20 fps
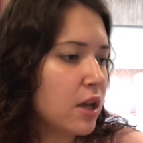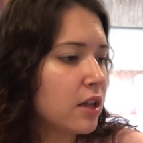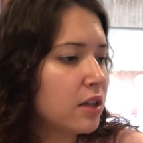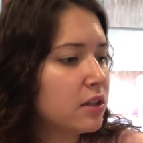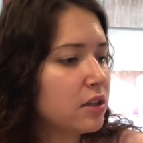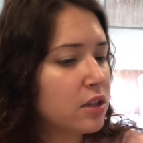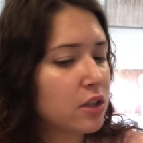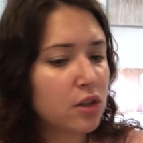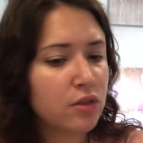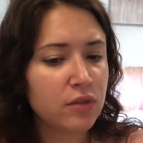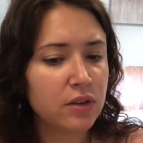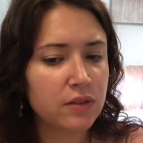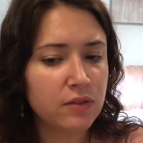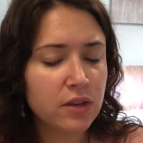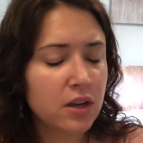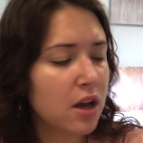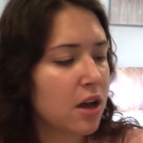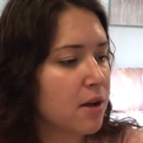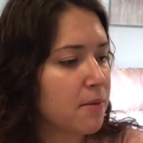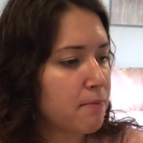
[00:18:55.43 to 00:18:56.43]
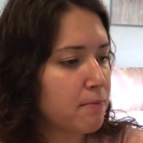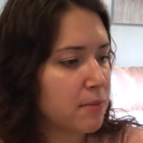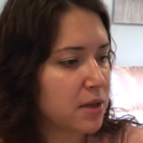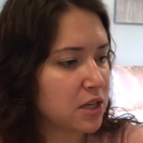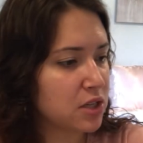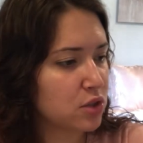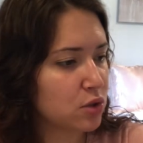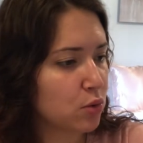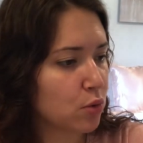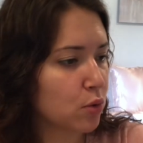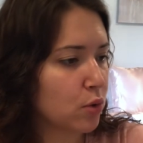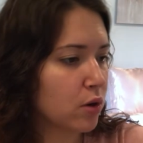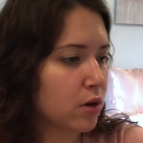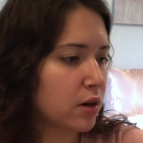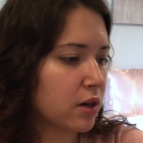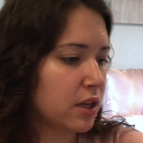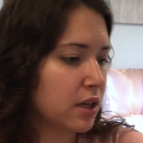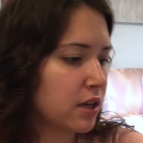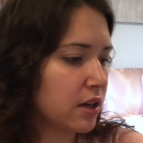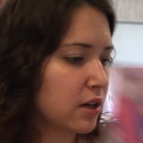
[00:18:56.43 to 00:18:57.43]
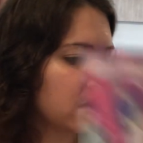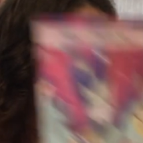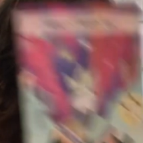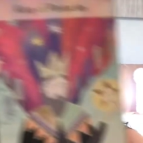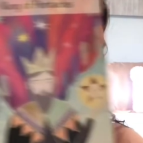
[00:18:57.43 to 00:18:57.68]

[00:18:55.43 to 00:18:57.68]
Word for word: Look, you've even got mentor here.